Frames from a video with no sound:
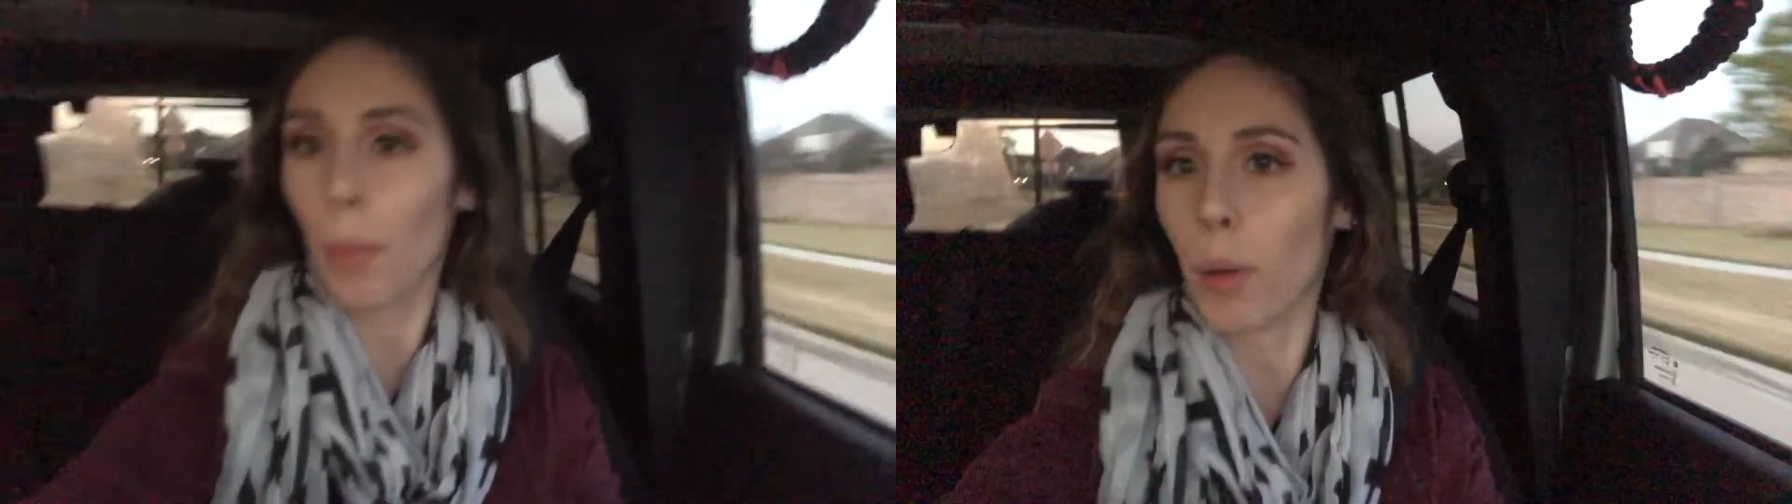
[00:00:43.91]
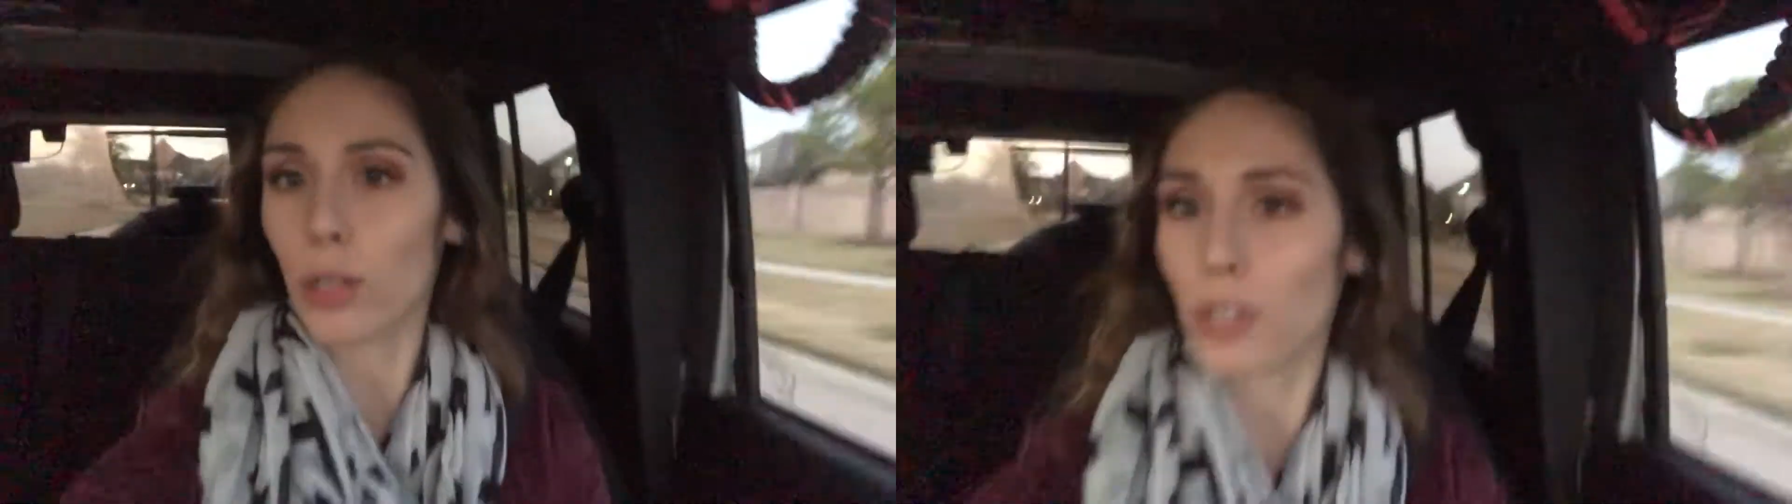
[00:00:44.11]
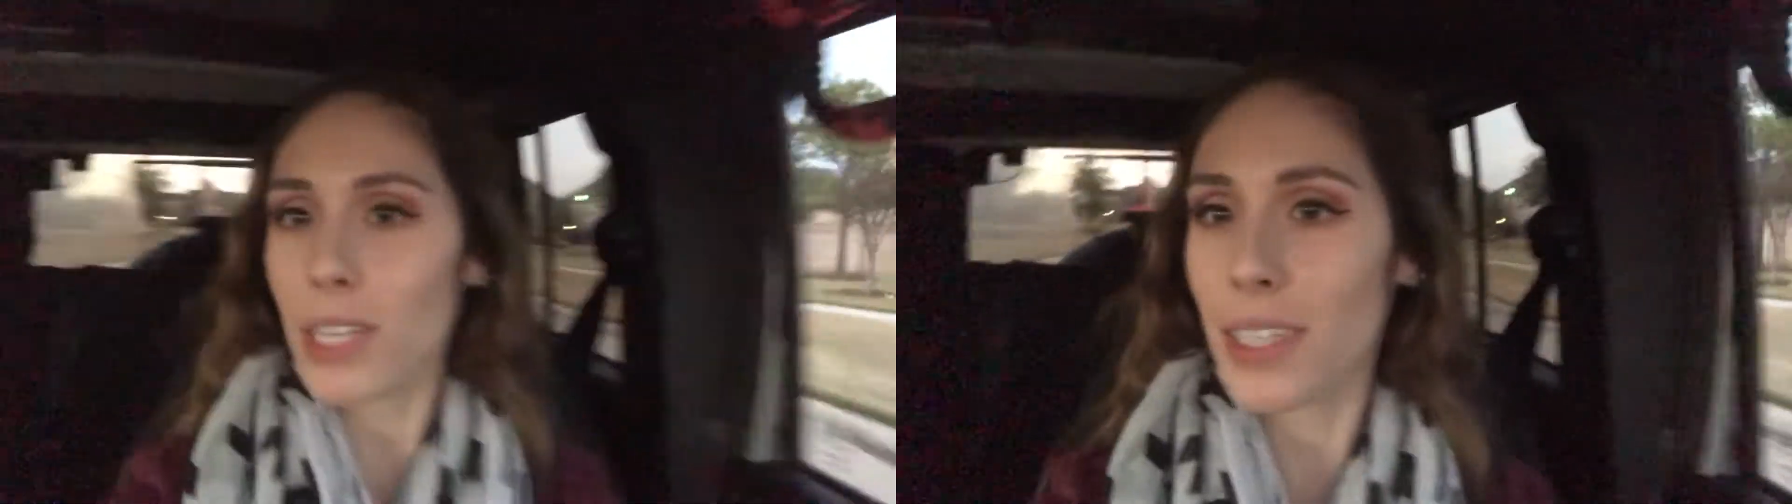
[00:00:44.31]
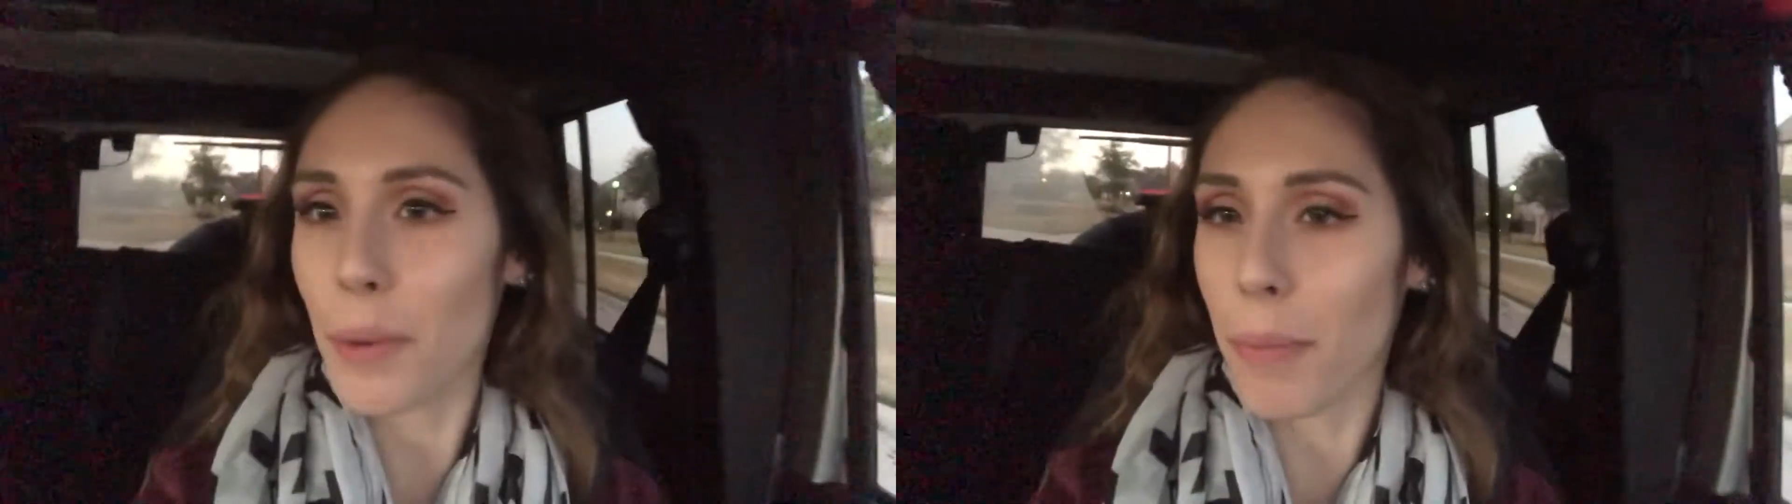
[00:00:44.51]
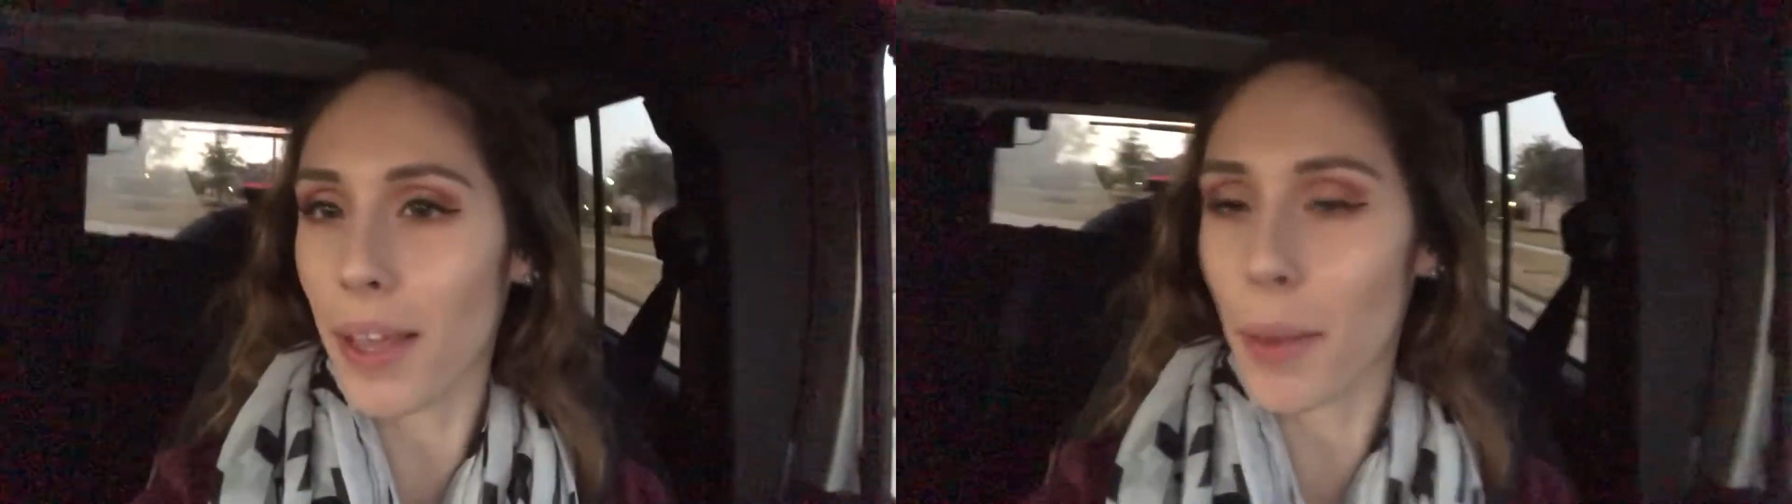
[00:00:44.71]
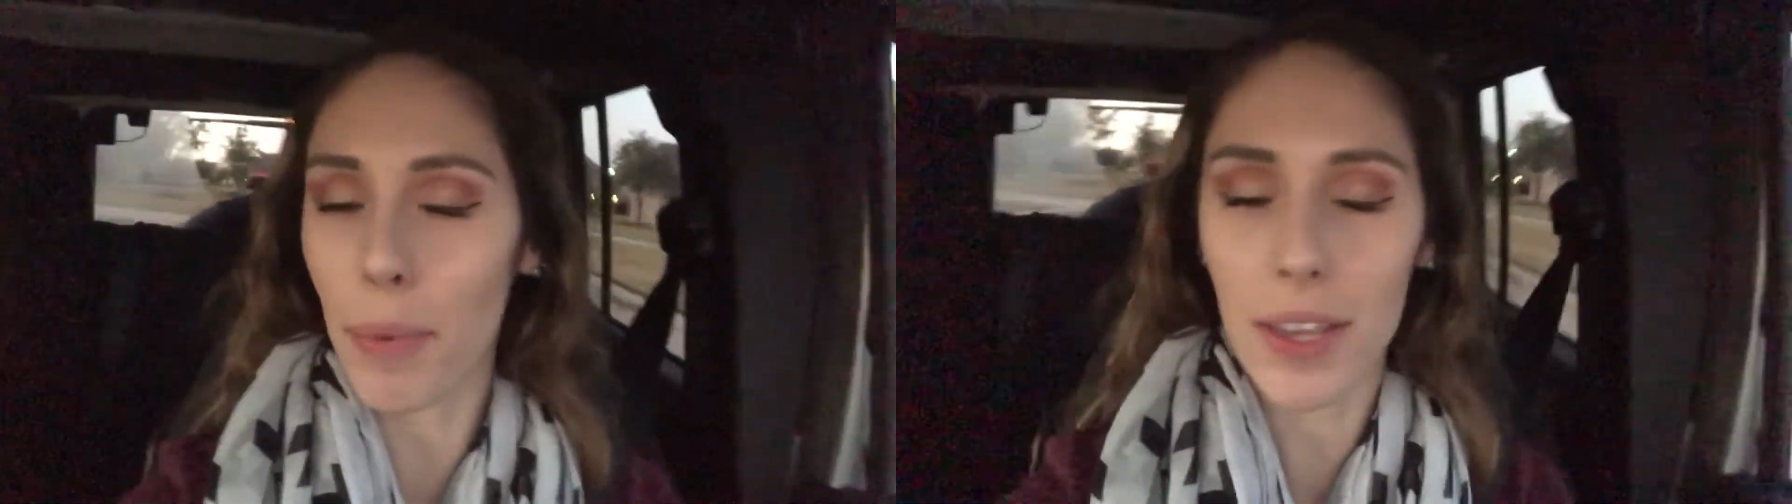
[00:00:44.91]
I'm all dressed, makeup